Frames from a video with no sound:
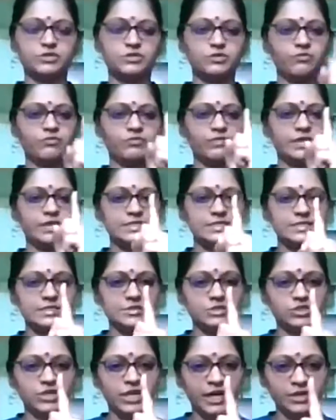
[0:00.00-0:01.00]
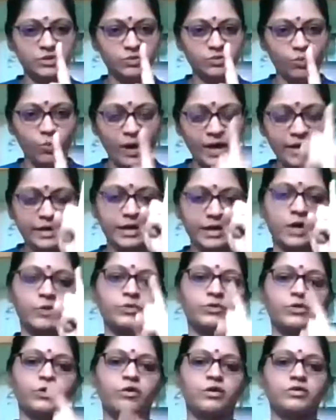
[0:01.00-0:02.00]
So first chant one
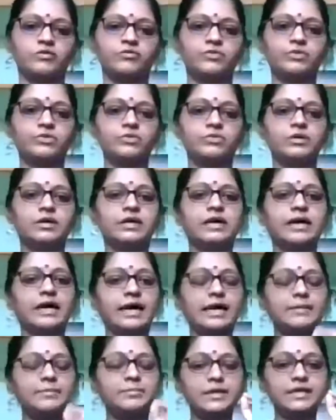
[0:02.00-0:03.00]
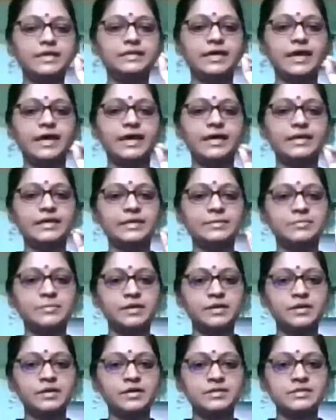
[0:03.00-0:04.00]
round, all of you, and be there
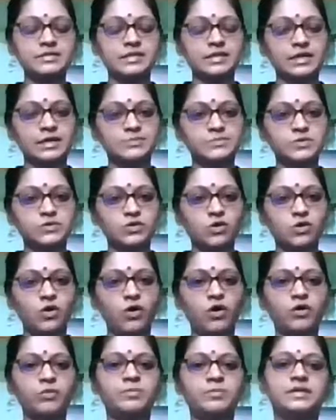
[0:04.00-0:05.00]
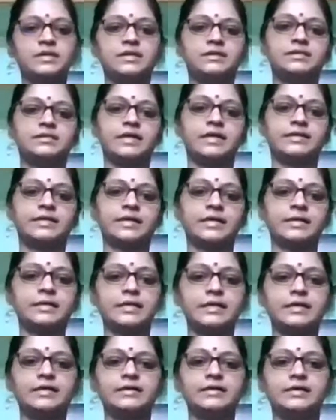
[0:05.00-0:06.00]
immersed and absorbed in that
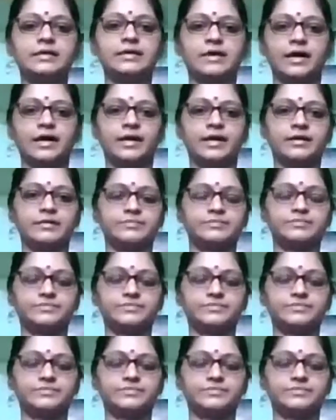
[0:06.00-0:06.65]
Ingkara.